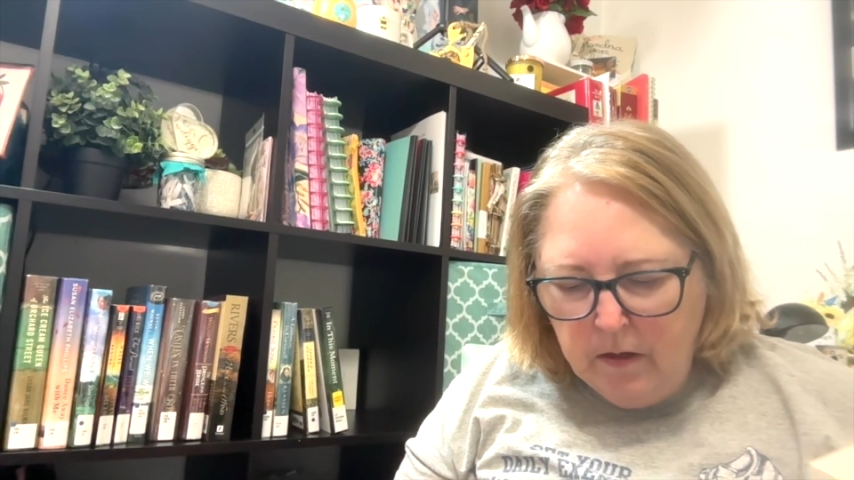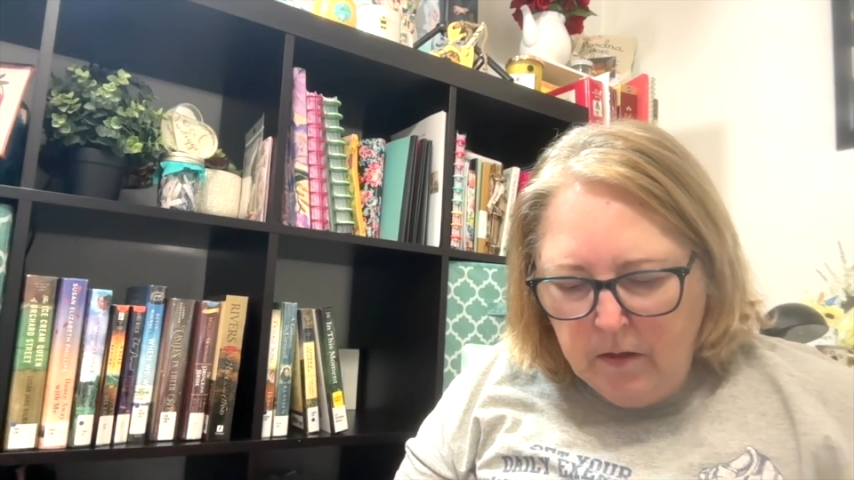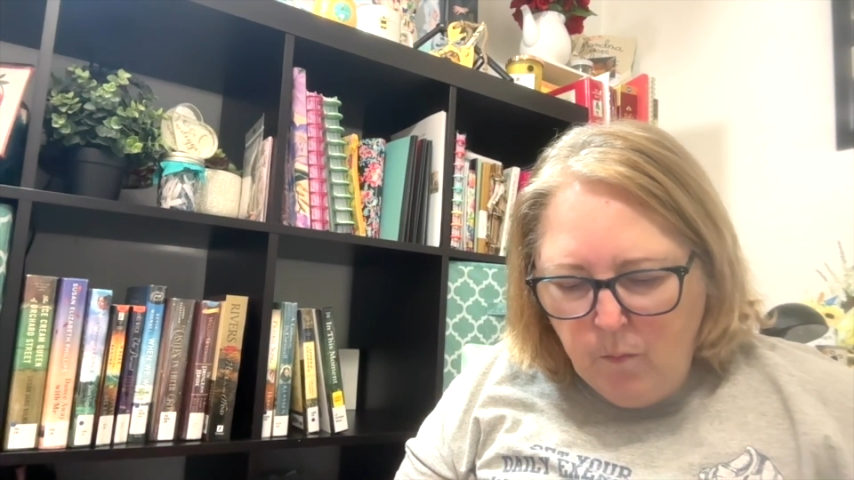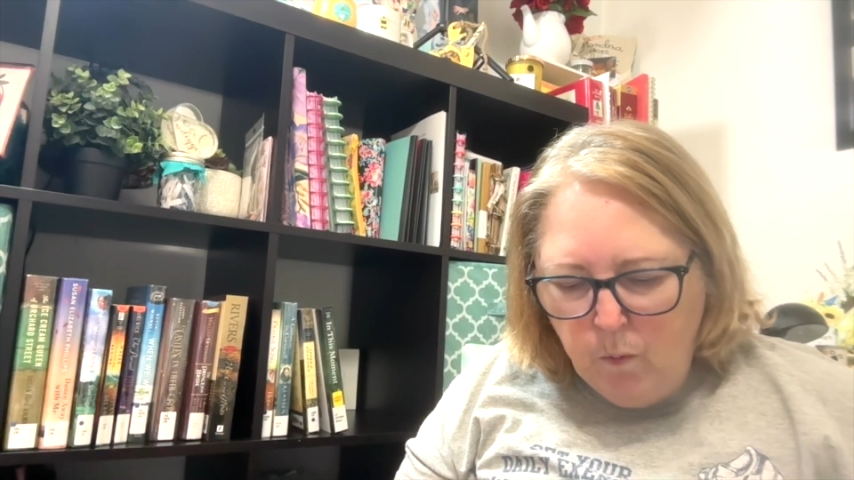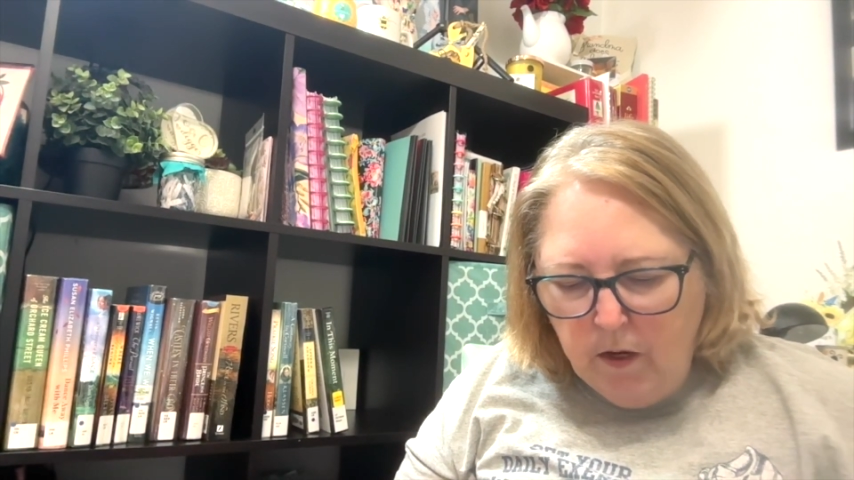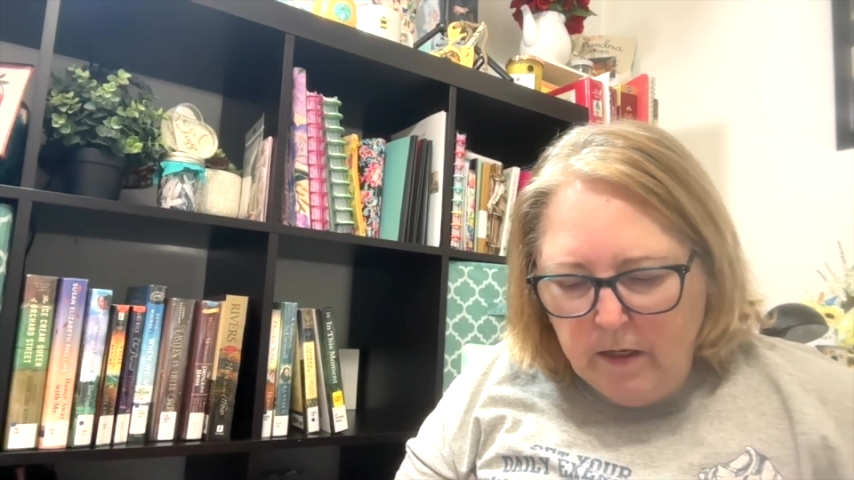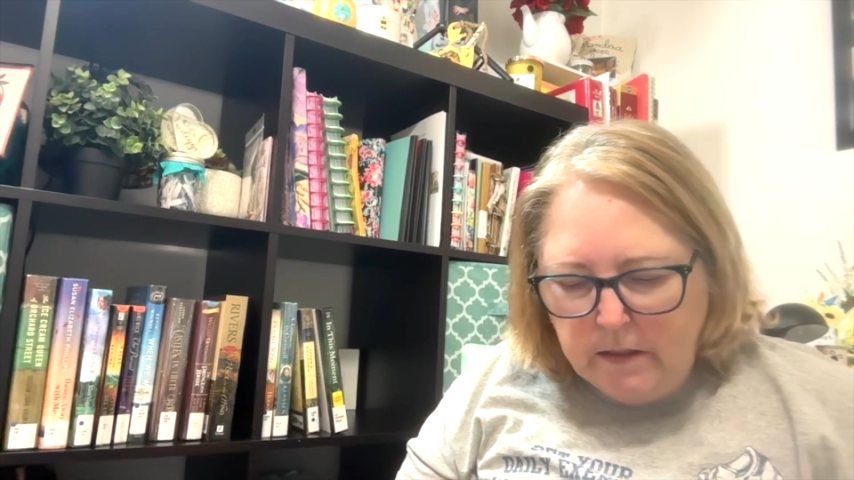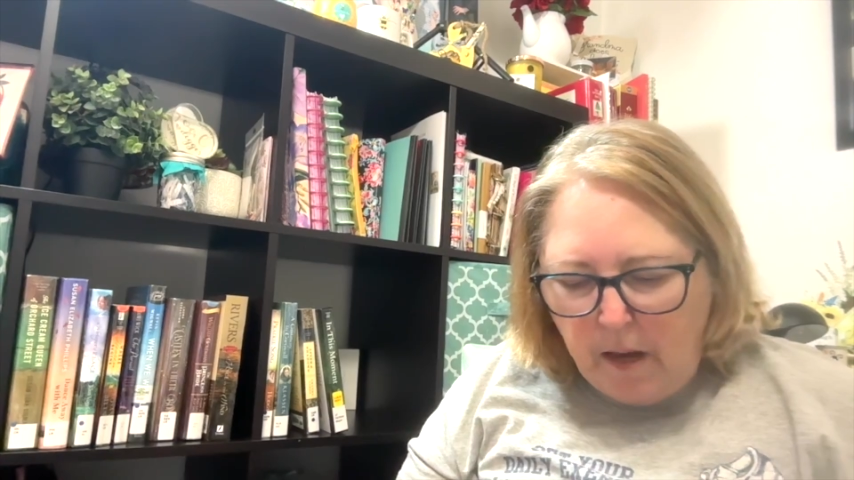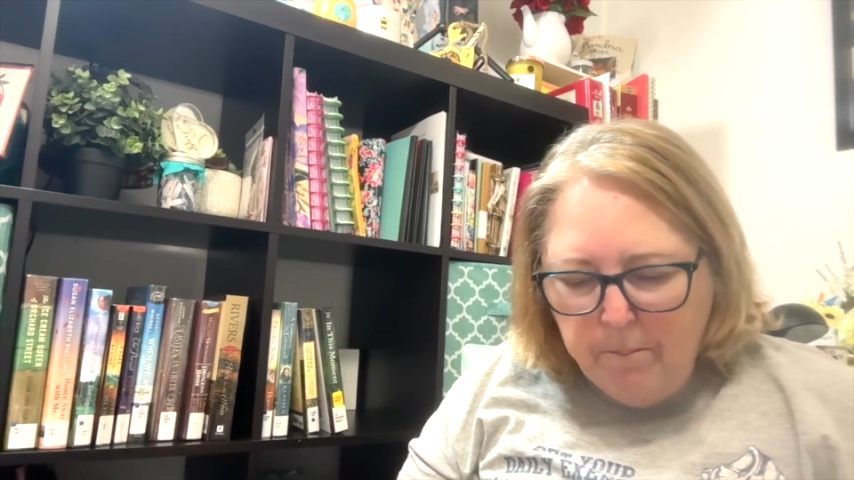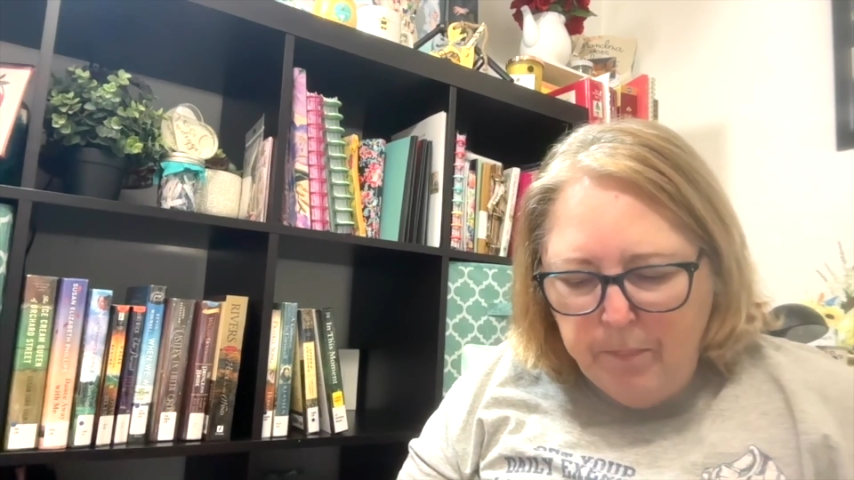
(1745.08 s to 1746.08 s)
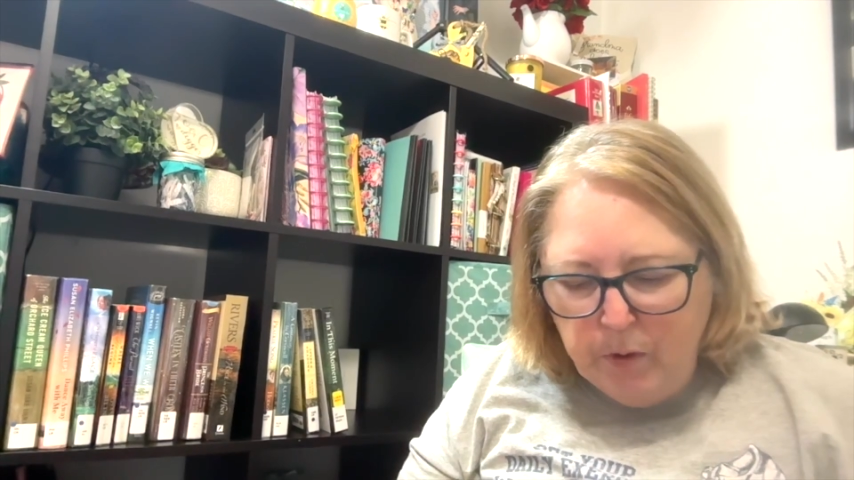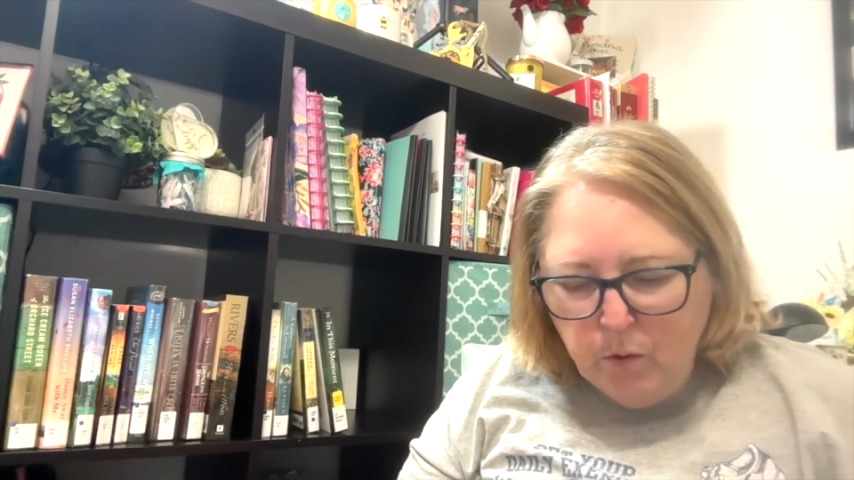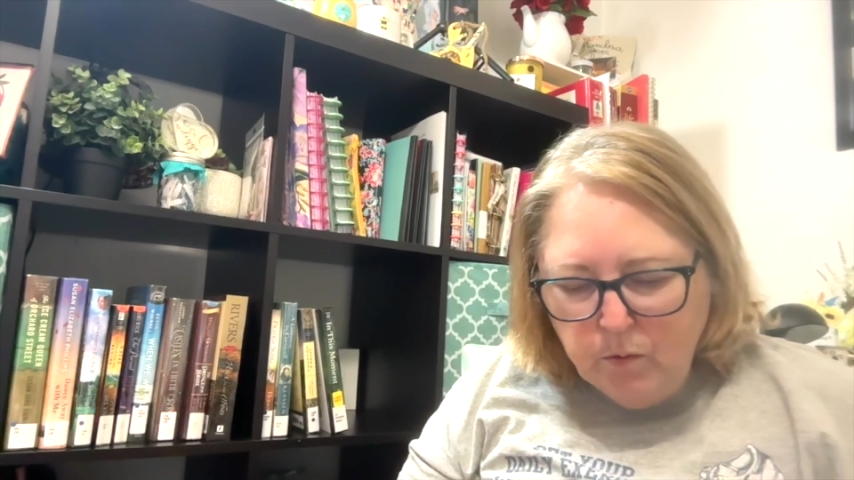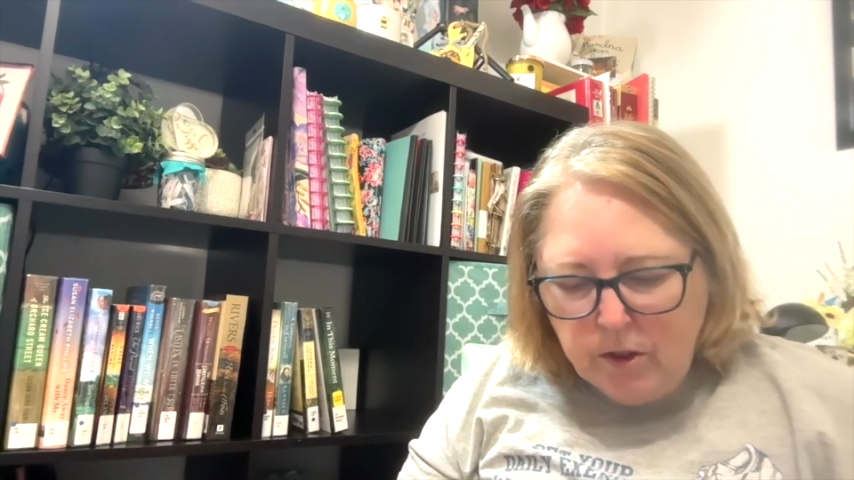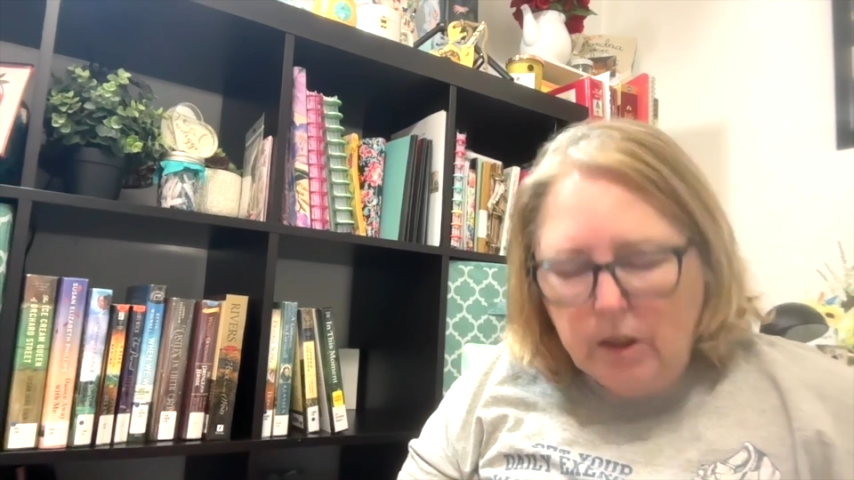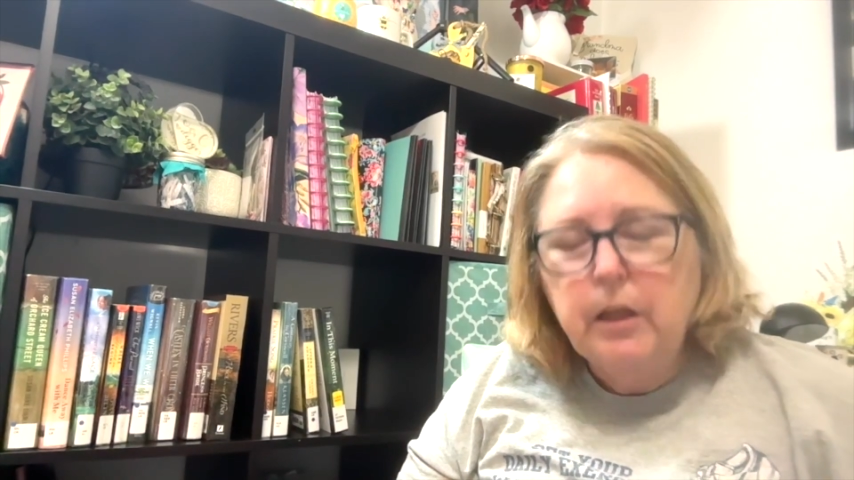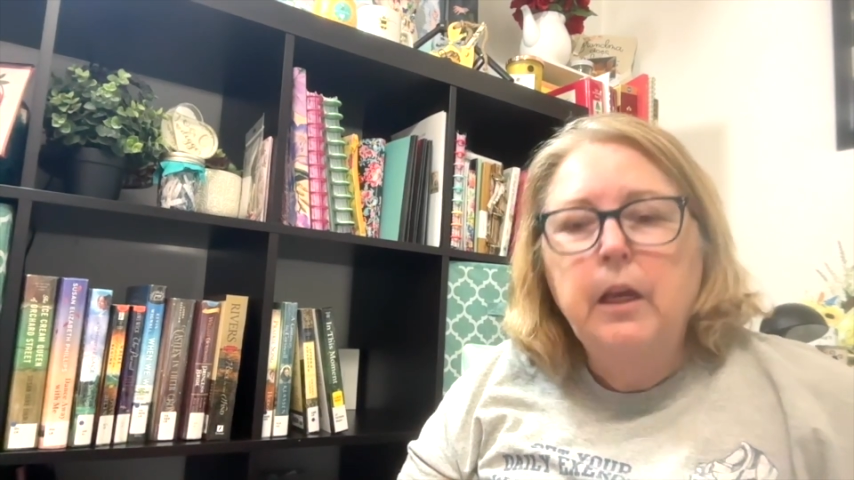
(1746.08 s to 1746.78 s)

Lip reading: was Boot